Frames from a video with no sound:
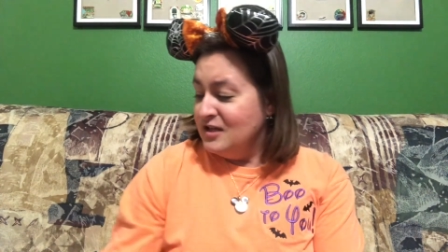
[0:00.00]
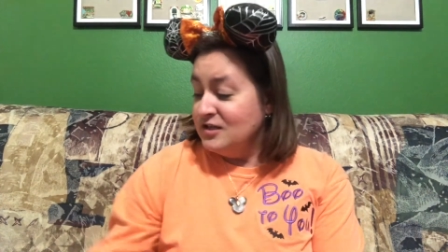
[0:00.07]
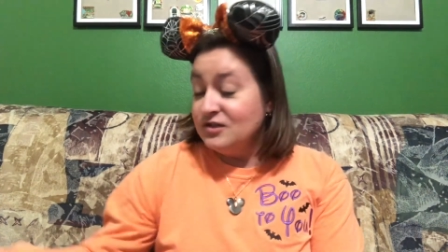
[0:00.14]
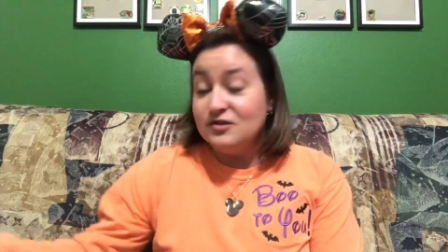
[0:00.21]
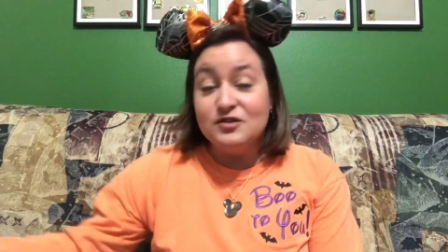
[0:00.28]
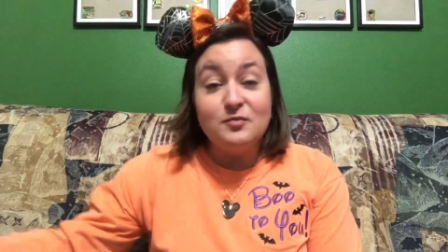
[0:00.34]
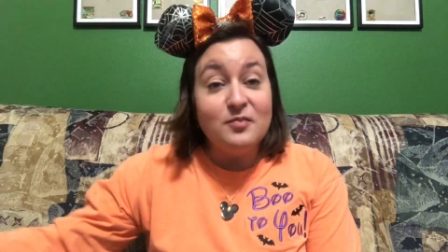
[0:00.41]

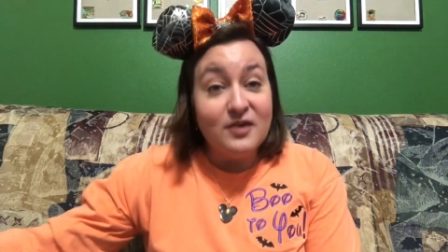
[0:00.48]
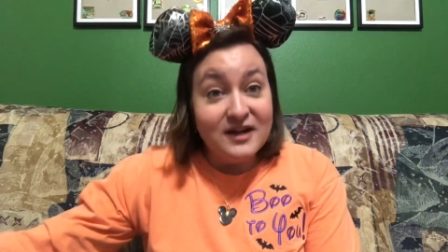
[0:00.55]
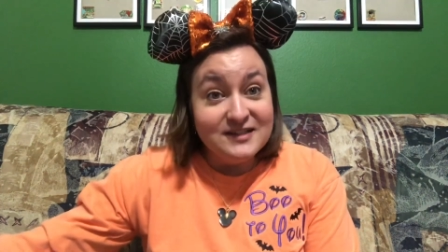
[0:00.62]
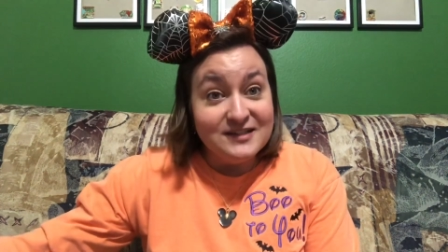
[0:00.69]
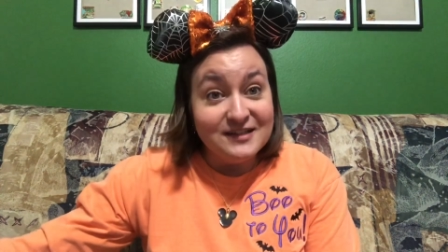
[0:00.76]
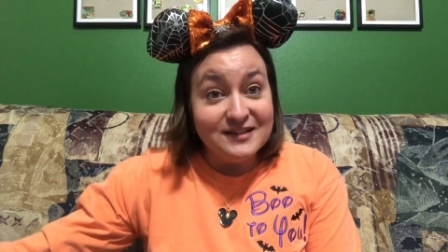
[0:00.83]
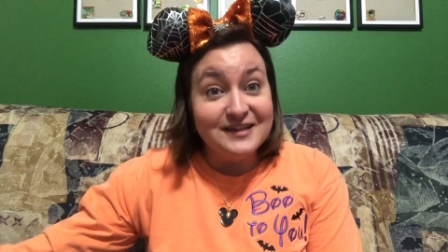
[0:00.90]
So
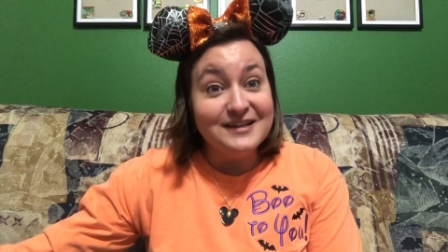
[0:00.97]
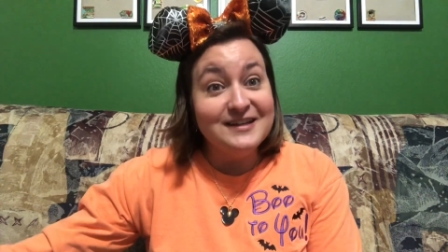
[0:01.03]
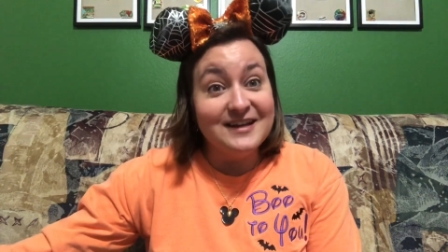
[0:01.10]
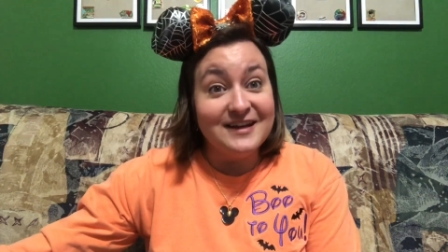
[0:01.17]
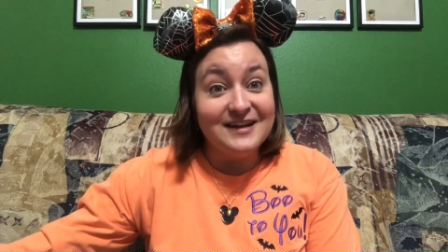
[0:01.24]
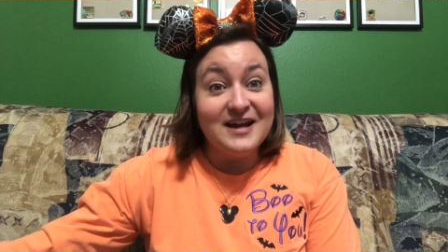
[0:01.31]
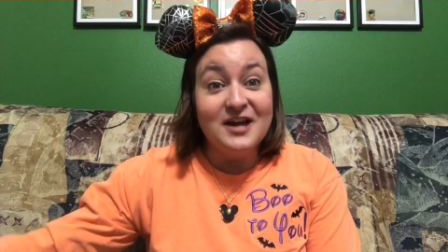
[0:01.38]
surprisingly,
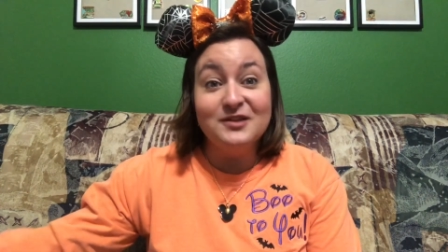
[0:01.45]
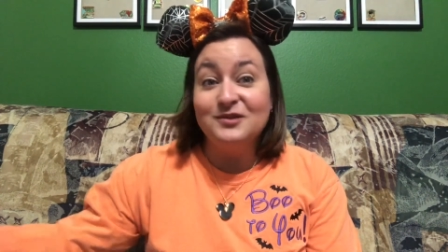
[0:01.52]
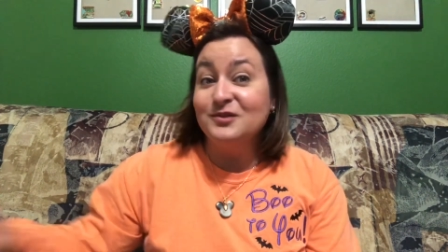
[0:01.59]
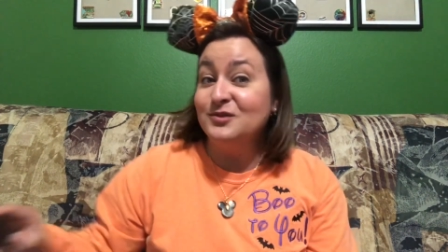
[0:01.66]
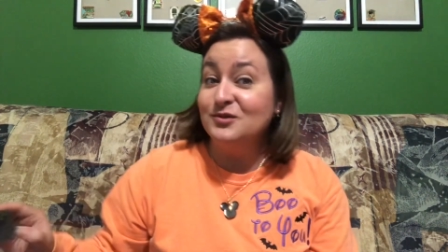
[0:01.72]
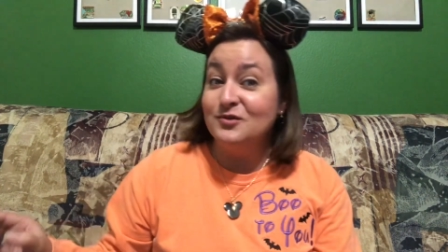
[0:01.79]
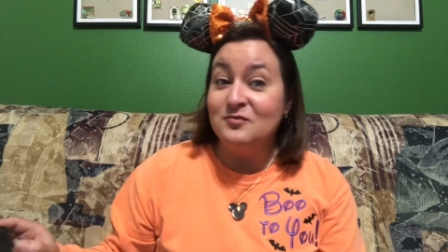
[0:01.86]
again, I've
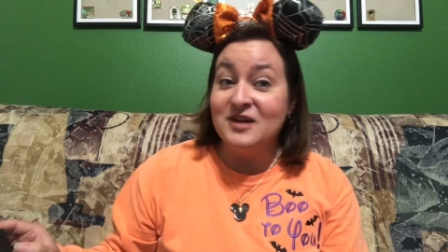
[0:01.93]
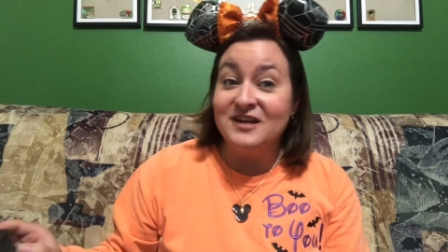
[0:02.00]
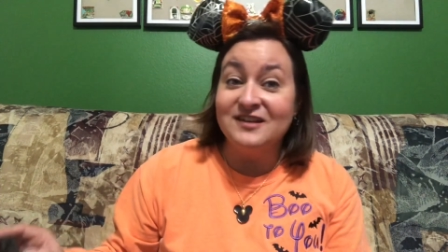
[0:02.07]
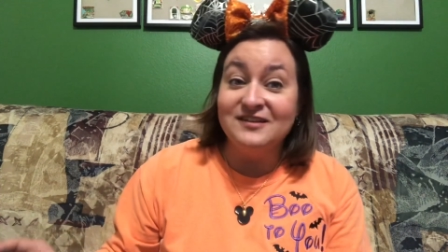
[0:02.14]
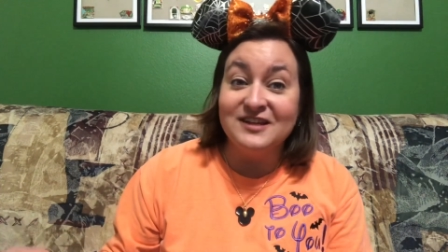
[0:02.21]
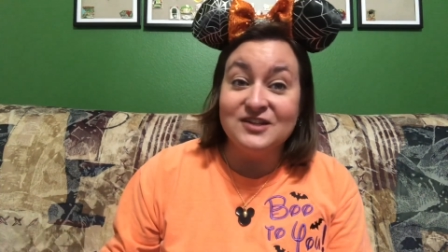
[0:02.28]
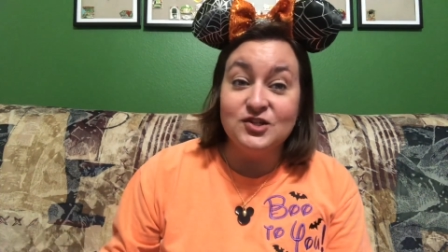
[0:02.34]
looked through my
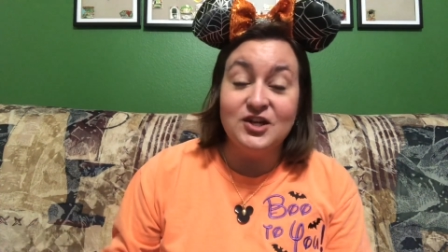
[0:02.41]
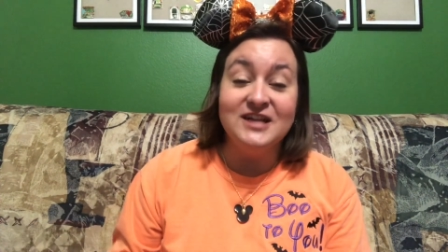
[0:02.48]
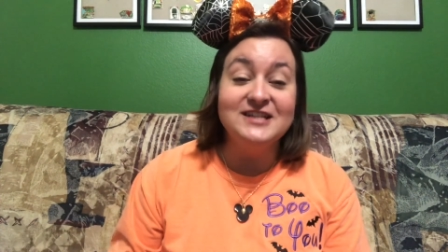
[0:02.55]
collection.